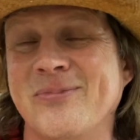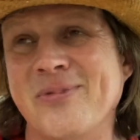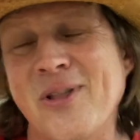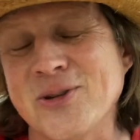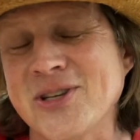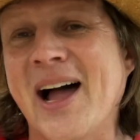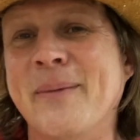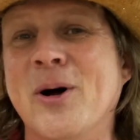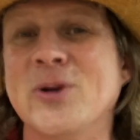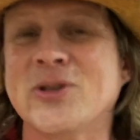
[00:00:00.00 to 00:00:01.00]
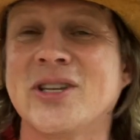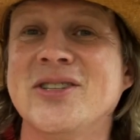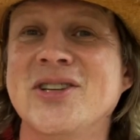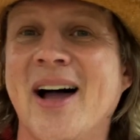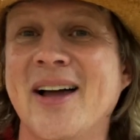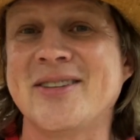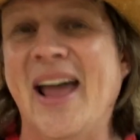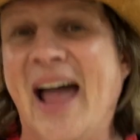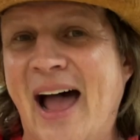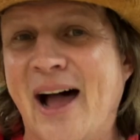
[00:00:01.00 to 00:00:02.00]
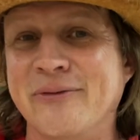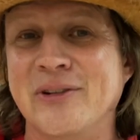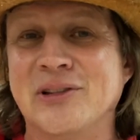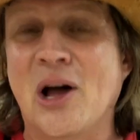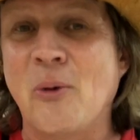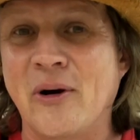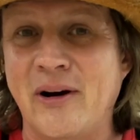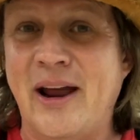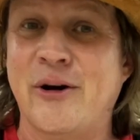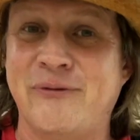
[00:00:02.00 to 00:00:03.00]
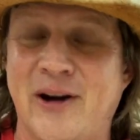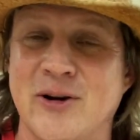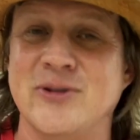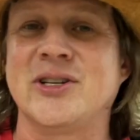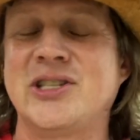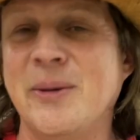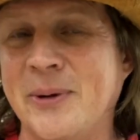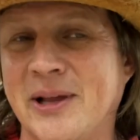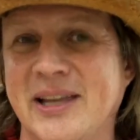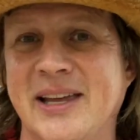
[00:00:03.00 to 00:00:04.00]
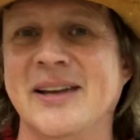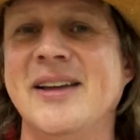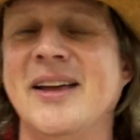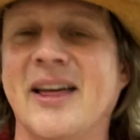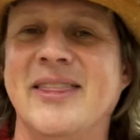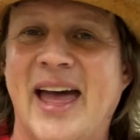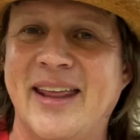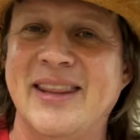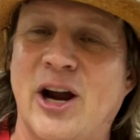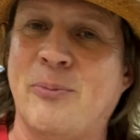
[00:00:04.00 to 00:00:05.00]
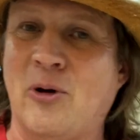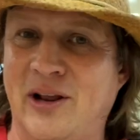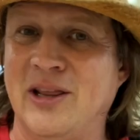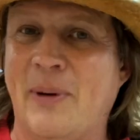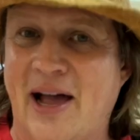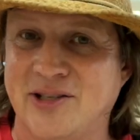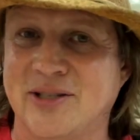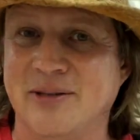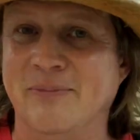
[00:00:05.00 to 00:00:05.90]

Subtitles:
Los Cabos does have lower airfares typically than the airport in La Paz.